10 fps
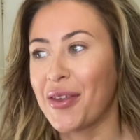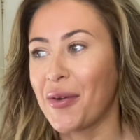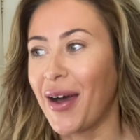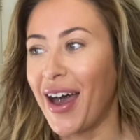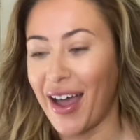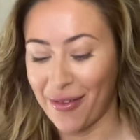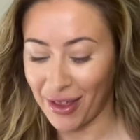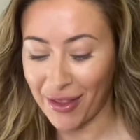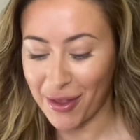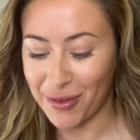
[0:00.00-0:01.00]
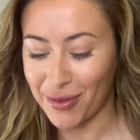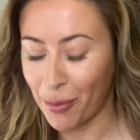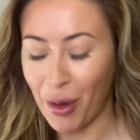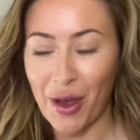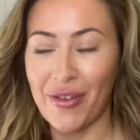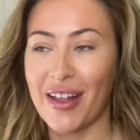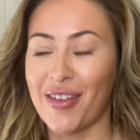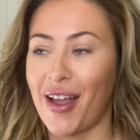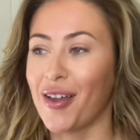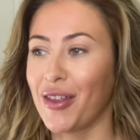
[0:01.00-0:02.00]
to wear. I feel like they're the perfect
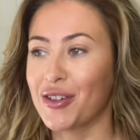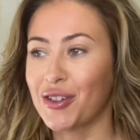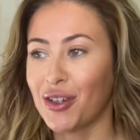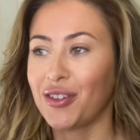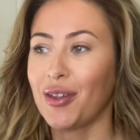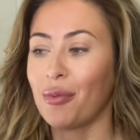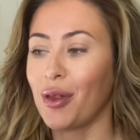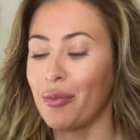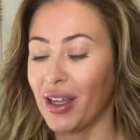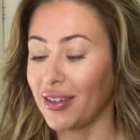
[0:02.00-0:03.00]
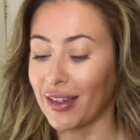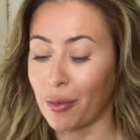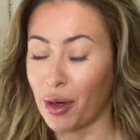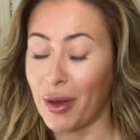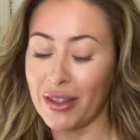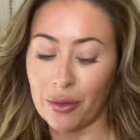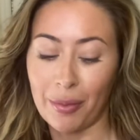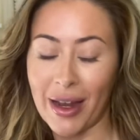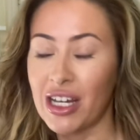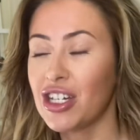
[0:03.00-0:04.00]
style. They're just so simple and basic. I'm gonna wear these with
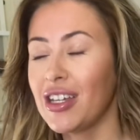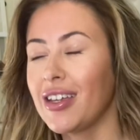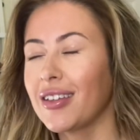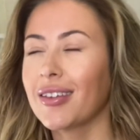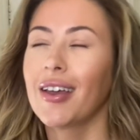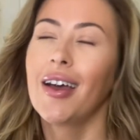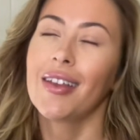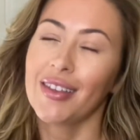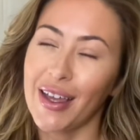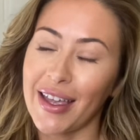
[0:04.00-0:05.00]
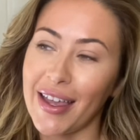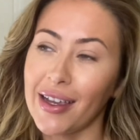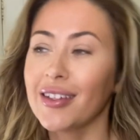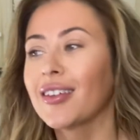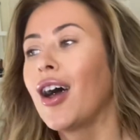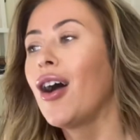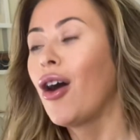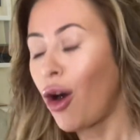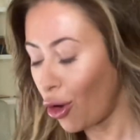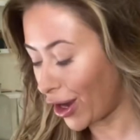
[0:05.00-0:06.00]
baggy jeans, leggings,
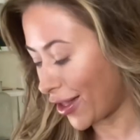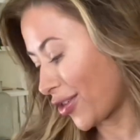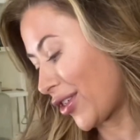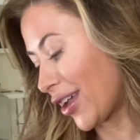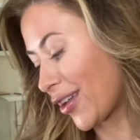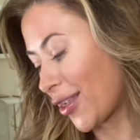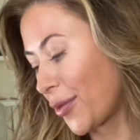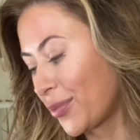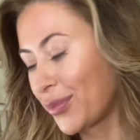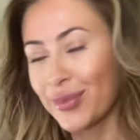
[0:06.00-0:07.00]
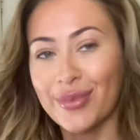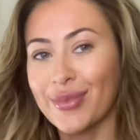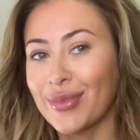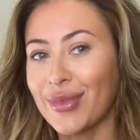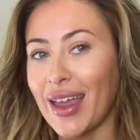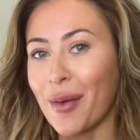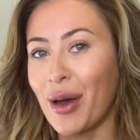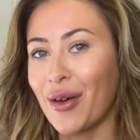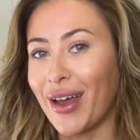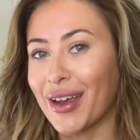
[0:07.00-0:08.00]
all kinds of things. They are
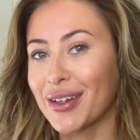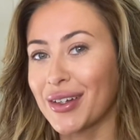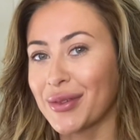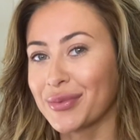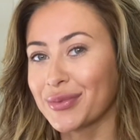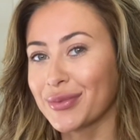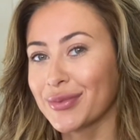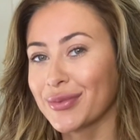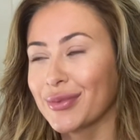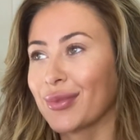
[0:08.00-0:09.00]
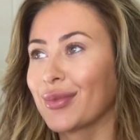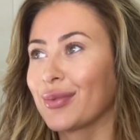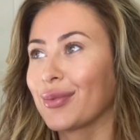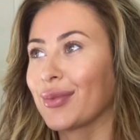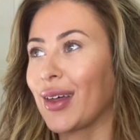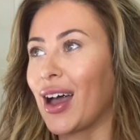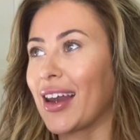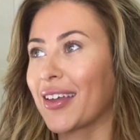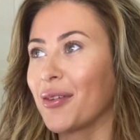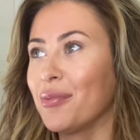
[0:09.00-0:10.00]
perfect. I
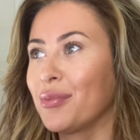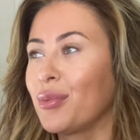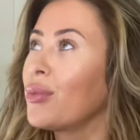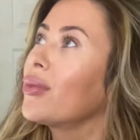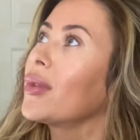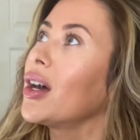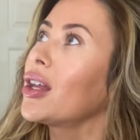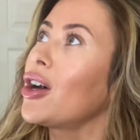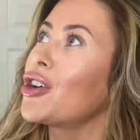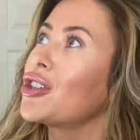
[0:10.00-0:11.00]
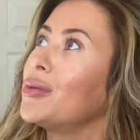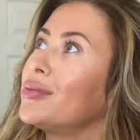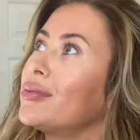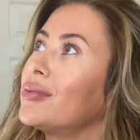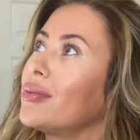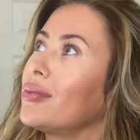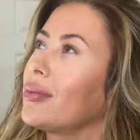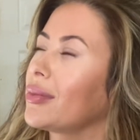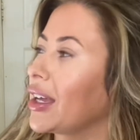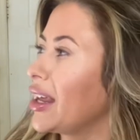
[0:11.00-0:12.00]
like them a lot.
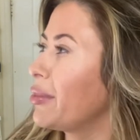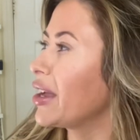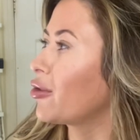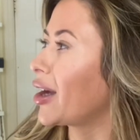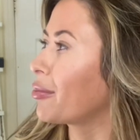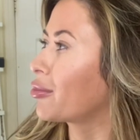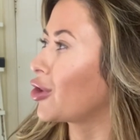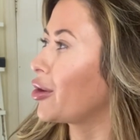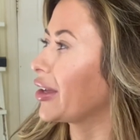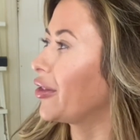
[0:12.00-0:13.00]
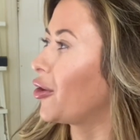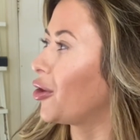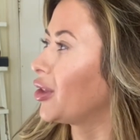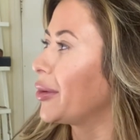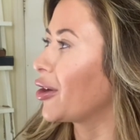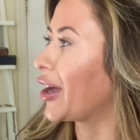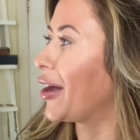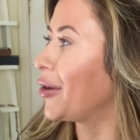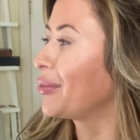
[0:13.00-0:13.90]
I can hear Bean growling in the hall. Let me go get her.